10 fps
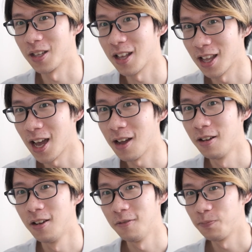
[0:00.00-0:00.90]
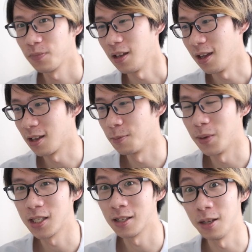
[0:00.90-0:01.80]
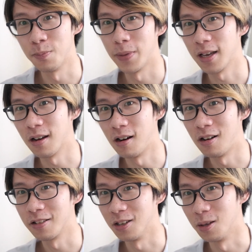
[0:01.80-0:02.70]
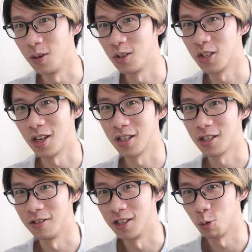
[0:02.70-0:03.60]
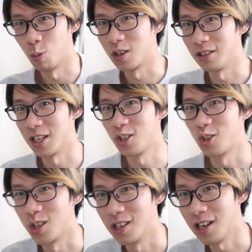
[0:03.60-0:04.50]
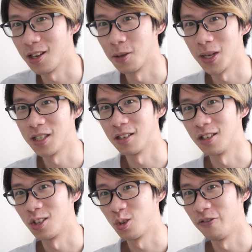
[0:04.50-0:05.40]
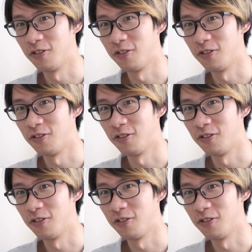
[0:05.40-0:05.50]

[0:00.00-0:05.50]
like that. And you basically bake all the images onto this one like sheet, and you basically